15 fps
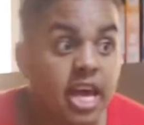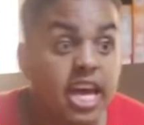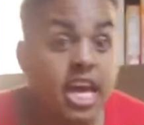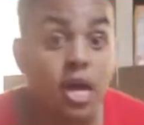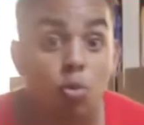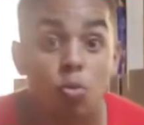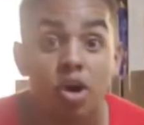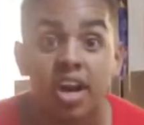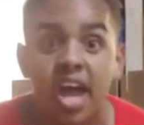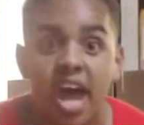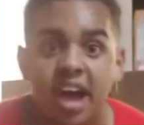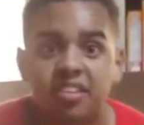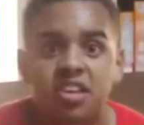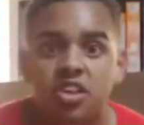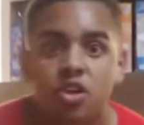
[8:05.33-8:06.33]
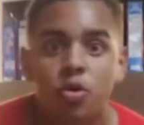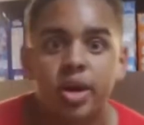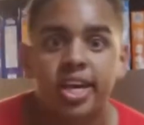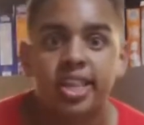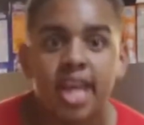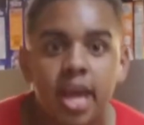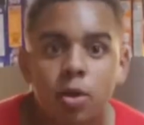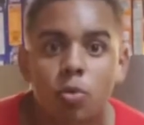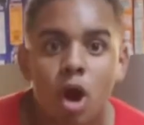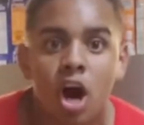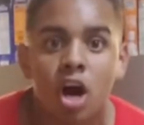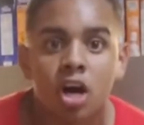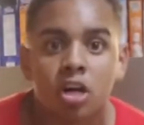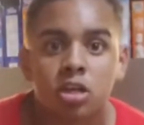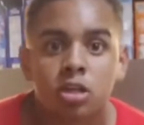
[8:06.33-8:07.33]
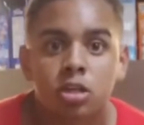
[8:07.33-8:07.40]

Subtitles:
he wouldn't have to do anything wrong.